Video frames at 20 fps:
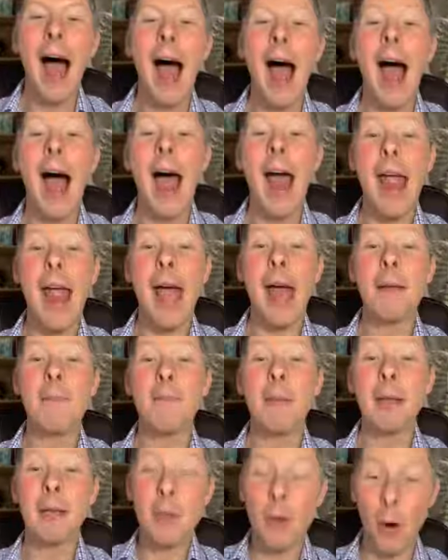I'd
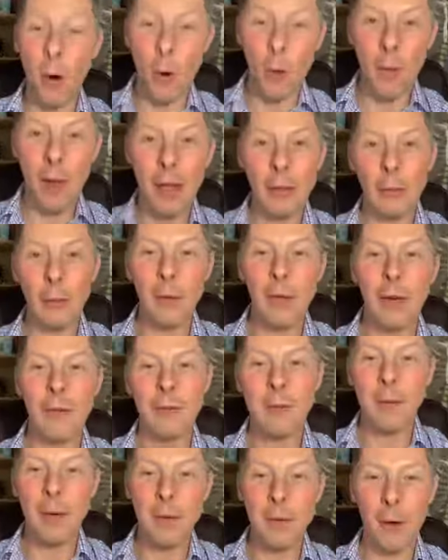better go and look
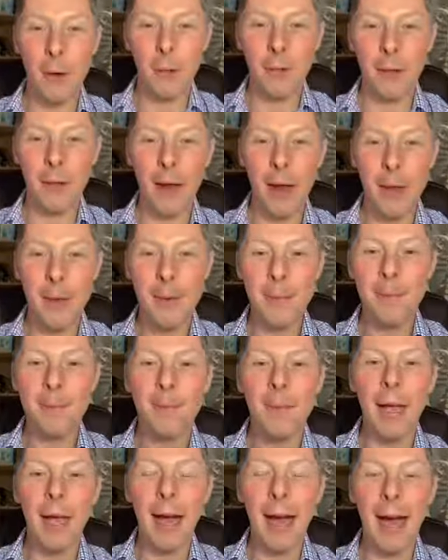after my daughter now,
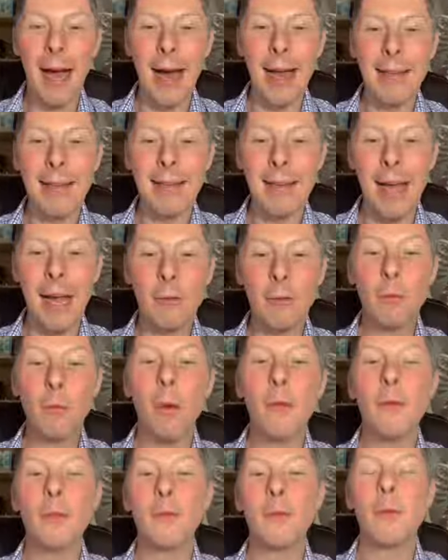and I just
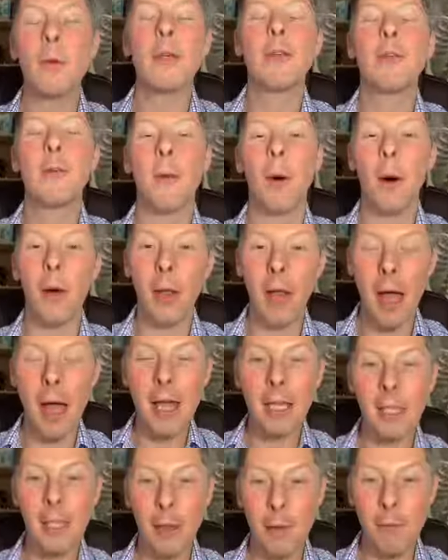wanted to wish you all
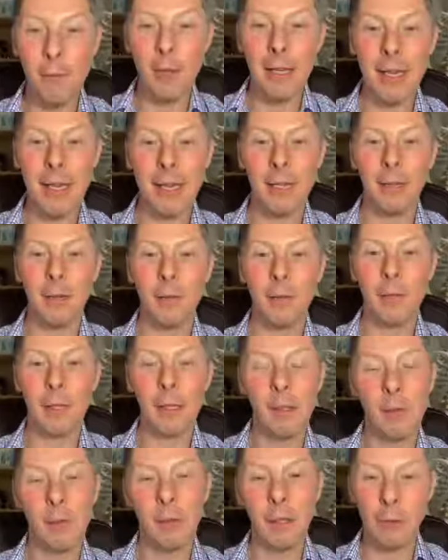a lovely
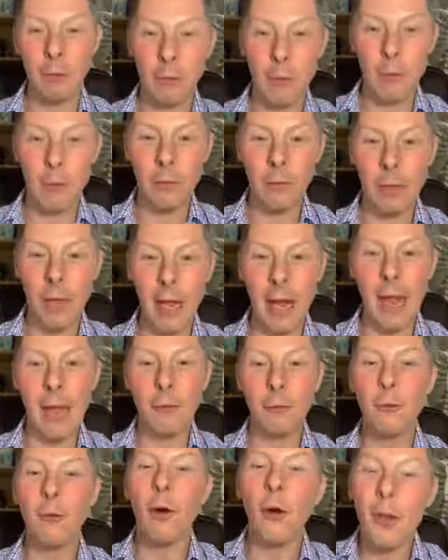Tuesday.
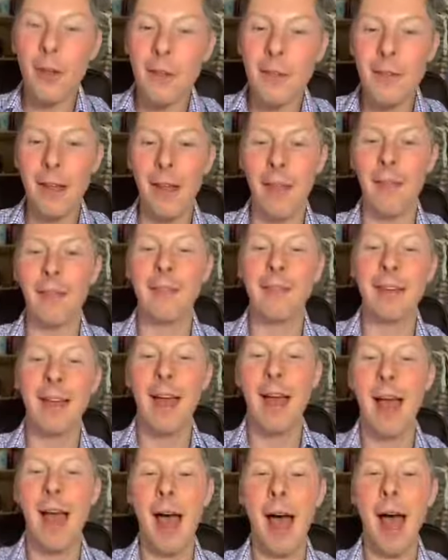Enjoy yourselves.
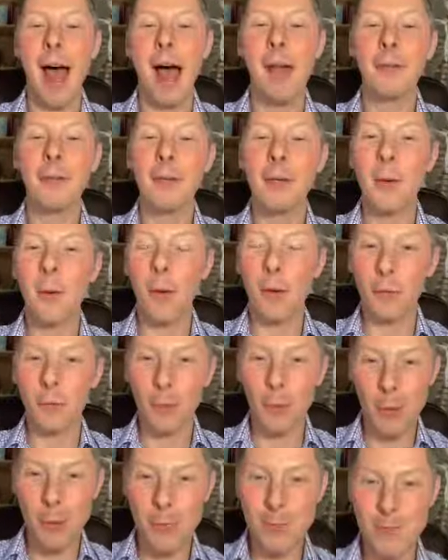I'll see you all
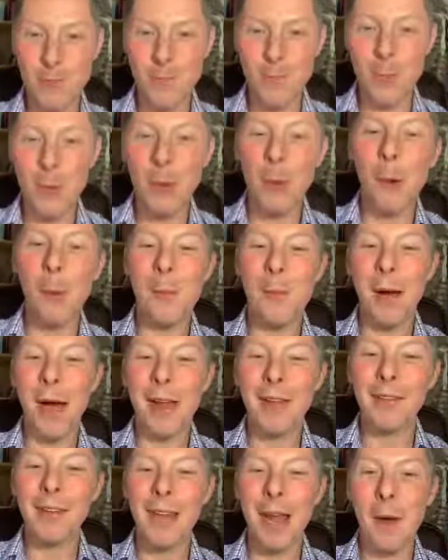soon.
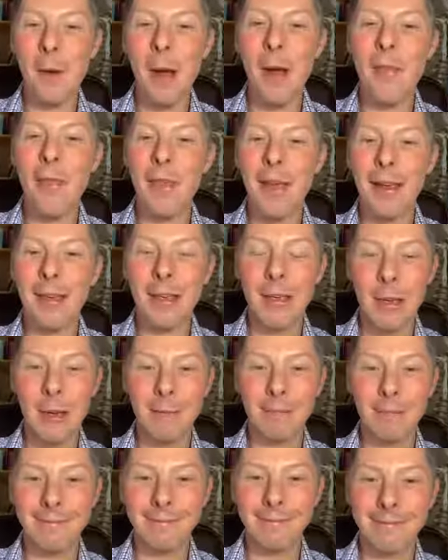Goodbye for now, and thank
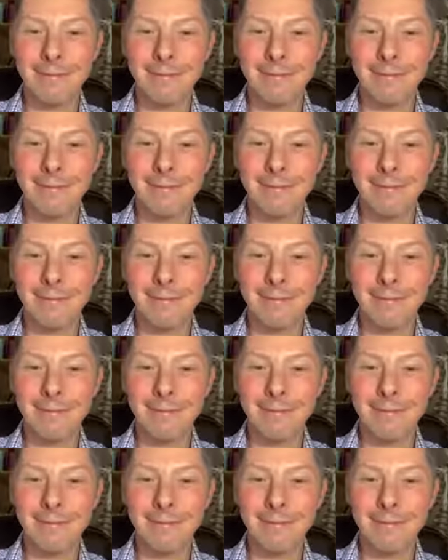you.